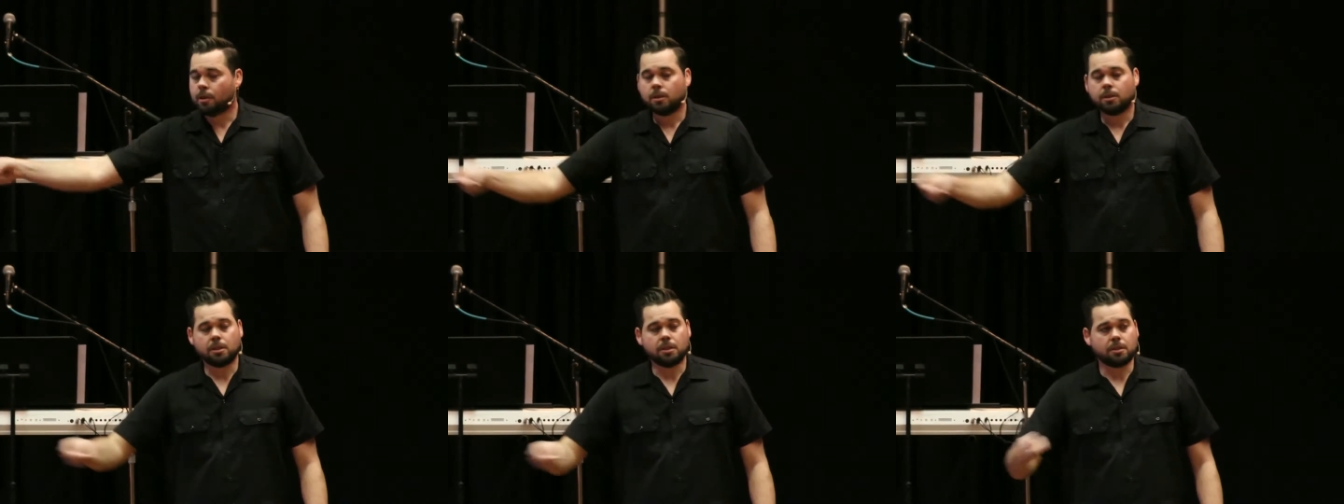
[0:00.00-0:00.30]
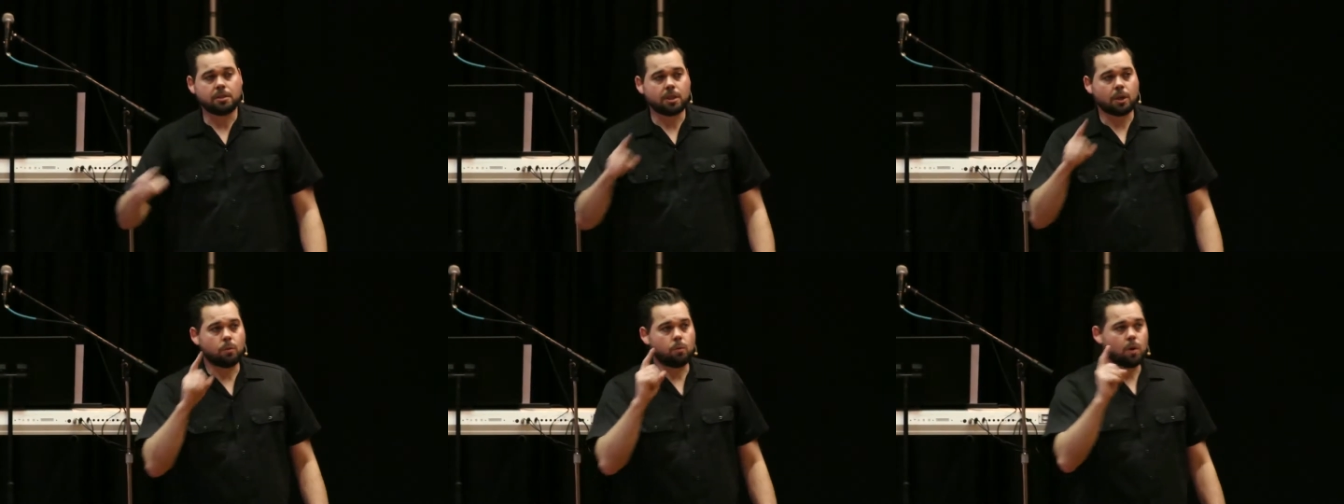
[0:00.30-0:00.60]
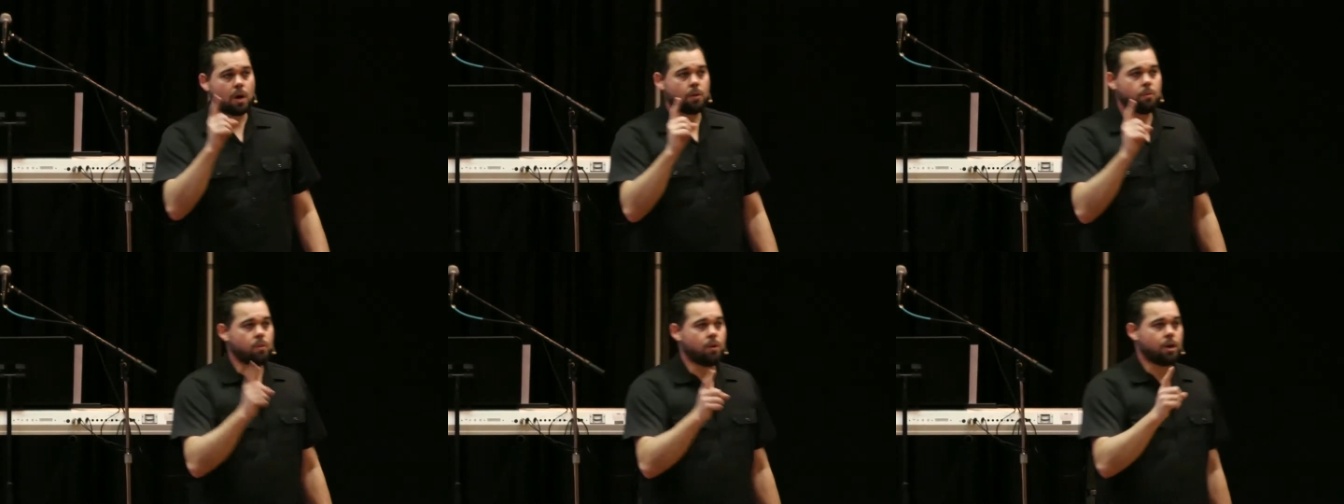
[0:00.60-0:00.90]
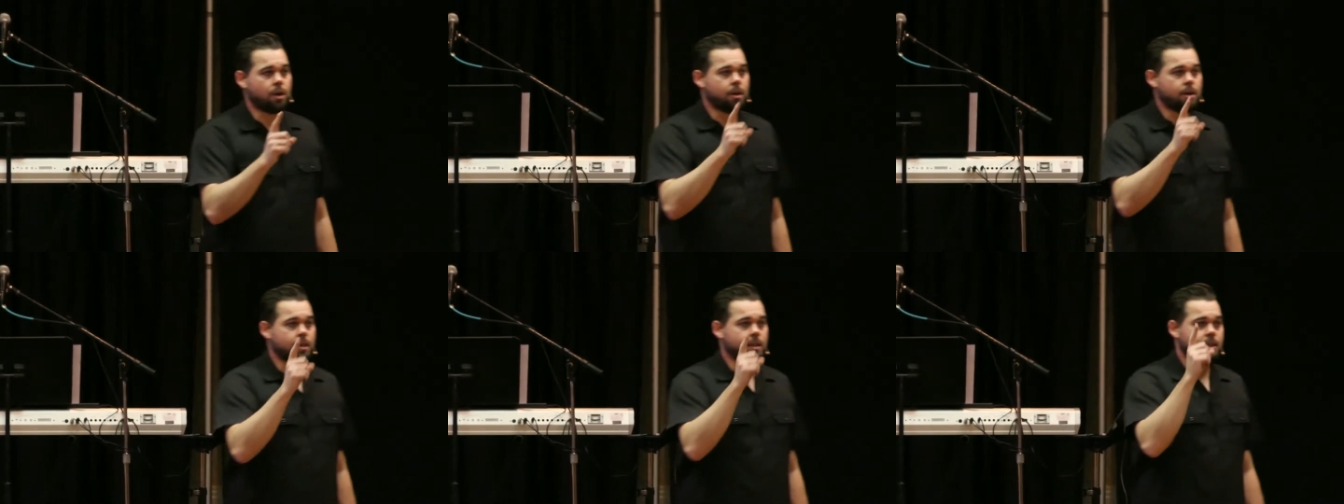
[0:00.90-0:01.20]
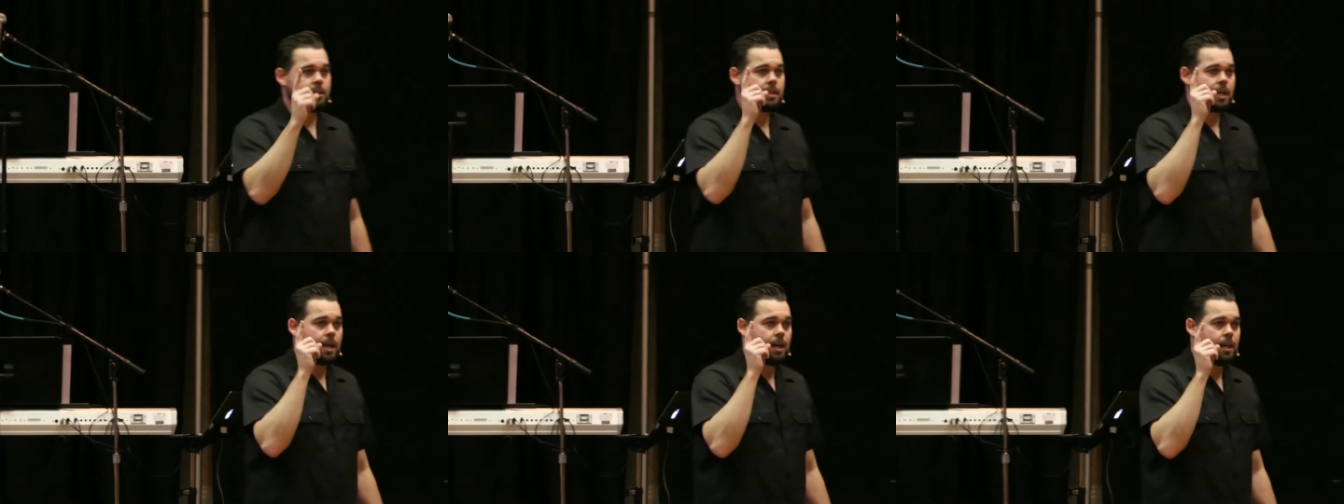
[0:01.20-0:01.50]
Jesus said one word and
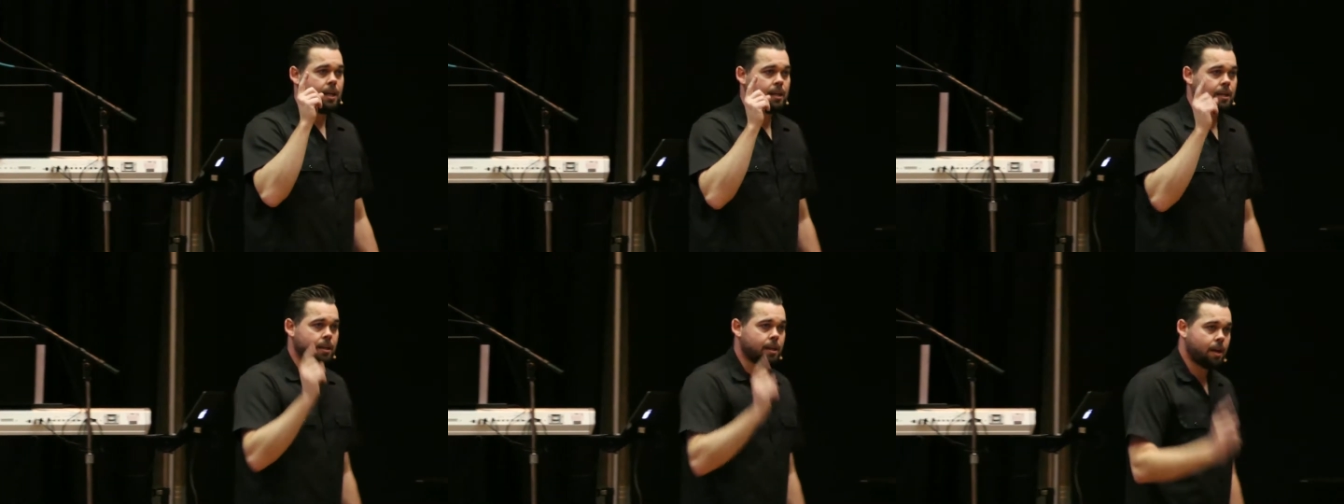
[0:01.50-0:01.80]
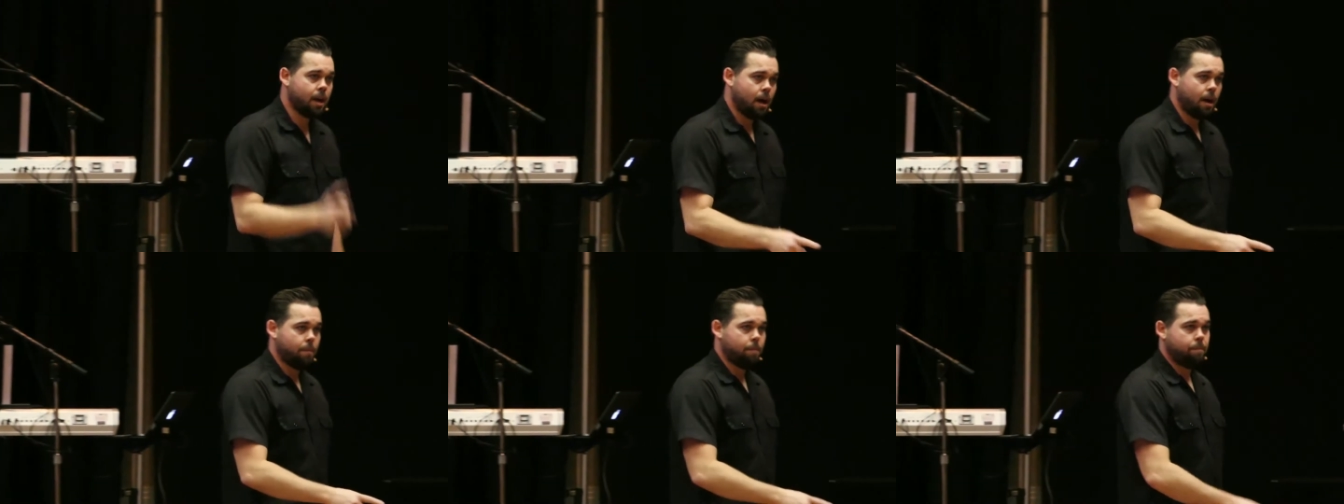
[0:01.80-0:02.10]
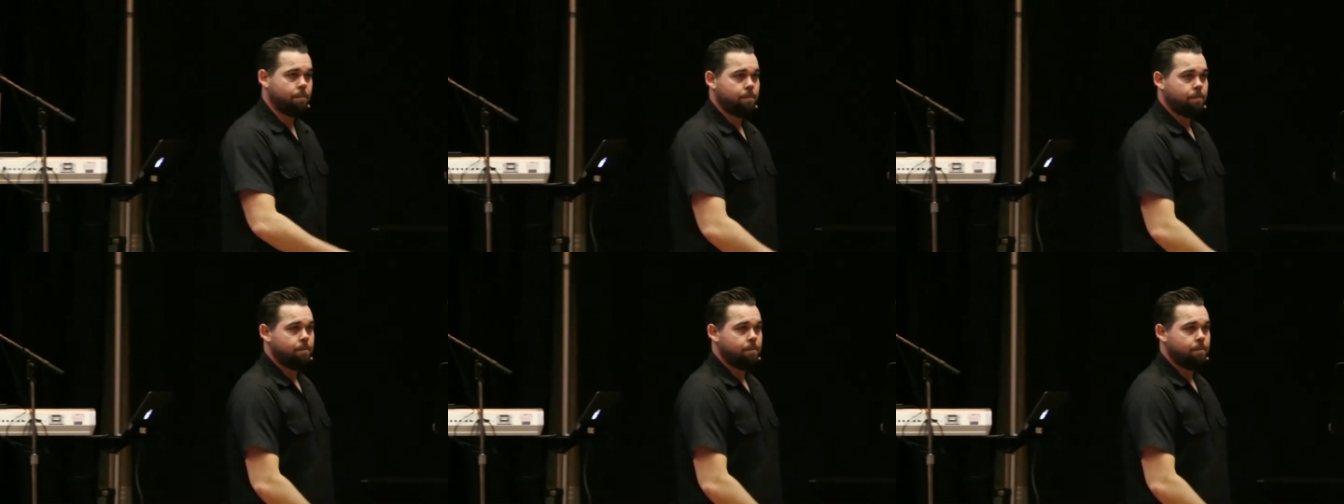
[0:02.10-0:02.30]
he said, Come.